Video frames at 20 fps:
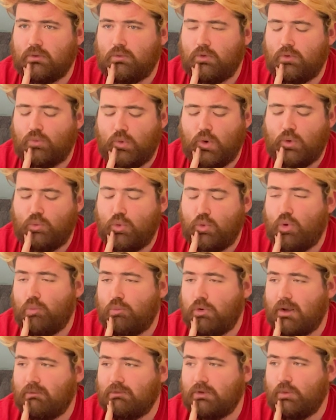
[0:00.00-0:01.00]
We'll, we'll,
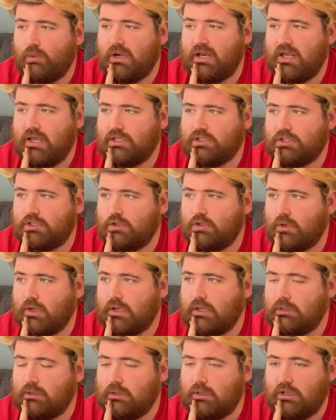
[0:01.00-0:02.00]
probably win eight, Stuart.